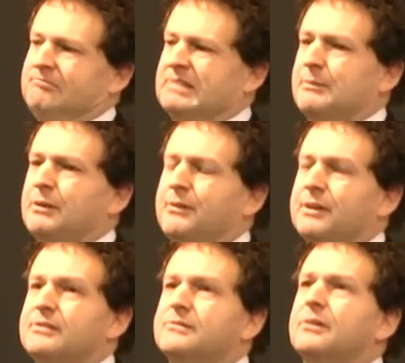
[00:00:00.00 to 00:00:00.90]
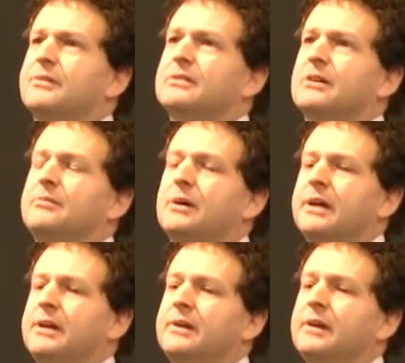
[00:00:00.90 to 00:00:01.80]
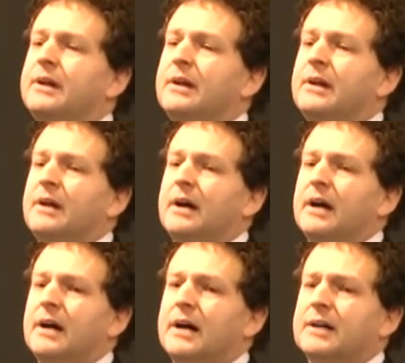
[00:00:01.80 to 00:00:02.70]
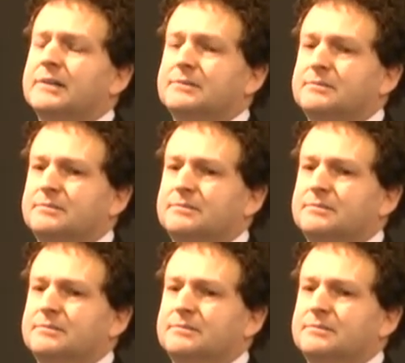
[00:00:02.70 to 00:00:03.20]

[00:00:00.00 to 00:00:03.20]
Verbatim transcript: some of the things off the top of my head, uh,